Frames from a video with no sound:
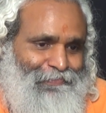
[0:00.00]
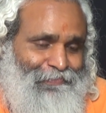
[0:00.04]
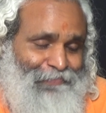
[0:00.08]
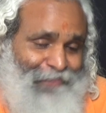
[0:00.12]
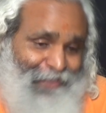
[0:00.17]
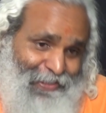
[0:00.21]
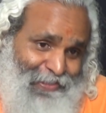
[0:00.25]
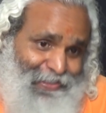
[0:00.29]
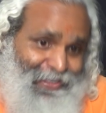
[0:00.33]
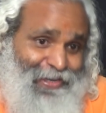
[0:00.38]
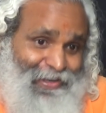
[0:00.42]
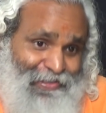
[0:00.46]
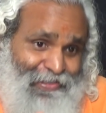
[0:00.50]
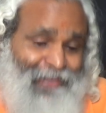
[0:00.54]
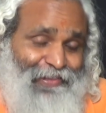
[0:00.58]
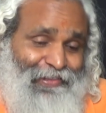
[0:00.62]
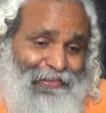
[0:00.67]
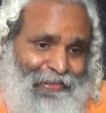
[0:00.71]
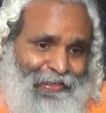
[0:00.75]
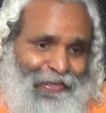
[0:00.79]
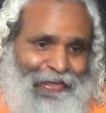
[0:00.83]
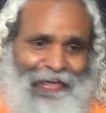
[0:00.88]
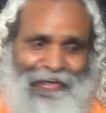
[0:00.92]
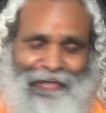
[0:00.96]
because
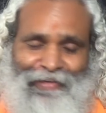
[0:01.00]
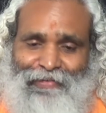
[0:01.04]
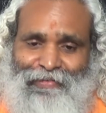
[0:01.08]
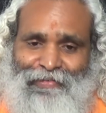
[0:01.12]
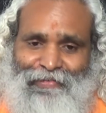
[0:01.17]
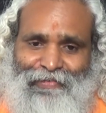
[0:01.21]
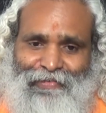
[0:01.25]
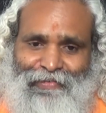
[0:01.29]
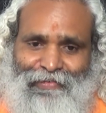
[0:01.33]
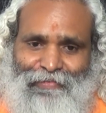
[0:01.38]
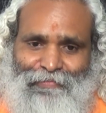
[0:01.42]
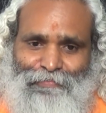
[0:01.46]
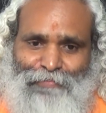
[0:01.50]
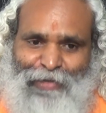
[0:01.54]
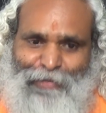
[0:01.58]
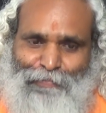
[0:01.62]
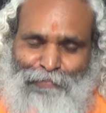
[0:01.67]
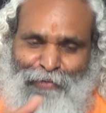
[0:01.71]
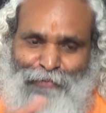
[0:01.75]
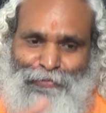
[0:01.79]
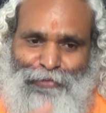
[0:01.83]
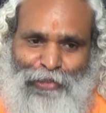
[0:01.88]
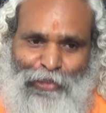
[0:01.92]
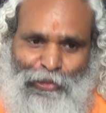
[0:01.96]
Yajante
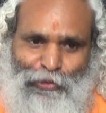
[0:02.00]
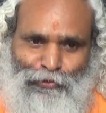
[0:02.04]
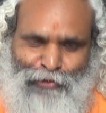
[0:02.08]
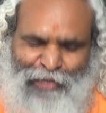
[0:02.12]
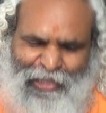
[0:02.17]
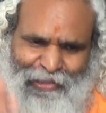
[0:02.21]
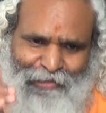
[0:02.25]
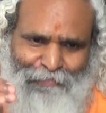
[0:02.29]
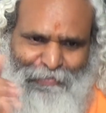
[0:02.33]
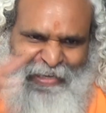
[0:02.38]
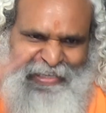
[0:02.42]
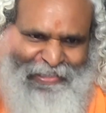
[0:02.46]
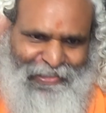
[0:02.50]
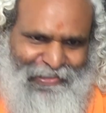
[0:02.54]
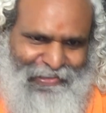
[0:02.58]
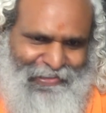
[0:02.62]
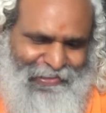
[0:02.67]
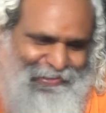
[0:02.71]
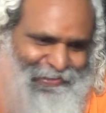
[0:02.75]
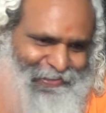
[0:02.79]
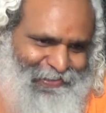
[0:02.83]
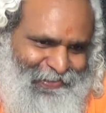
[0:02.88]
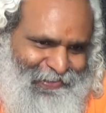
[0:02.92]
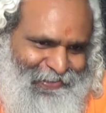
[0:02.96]
performs ritual the
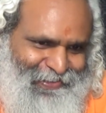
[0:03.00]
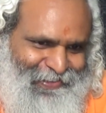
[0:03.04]
best.